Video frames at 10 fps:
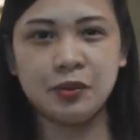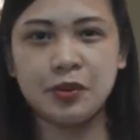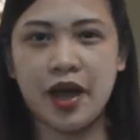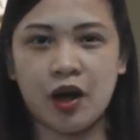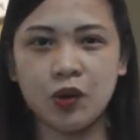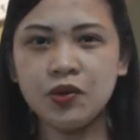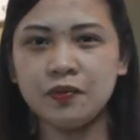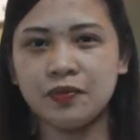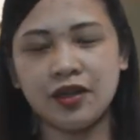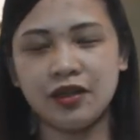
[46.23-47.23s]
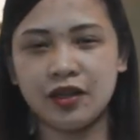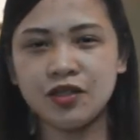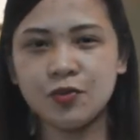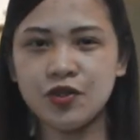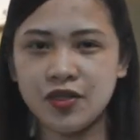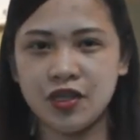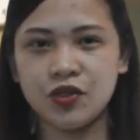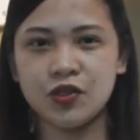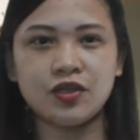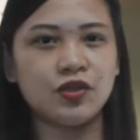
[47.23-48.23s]
Now, let us
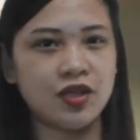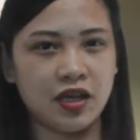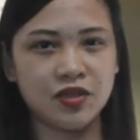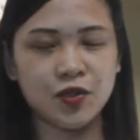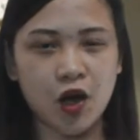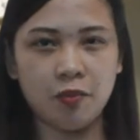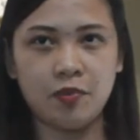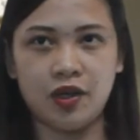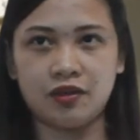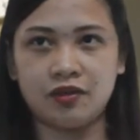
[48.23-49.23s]
proceed to today's topic.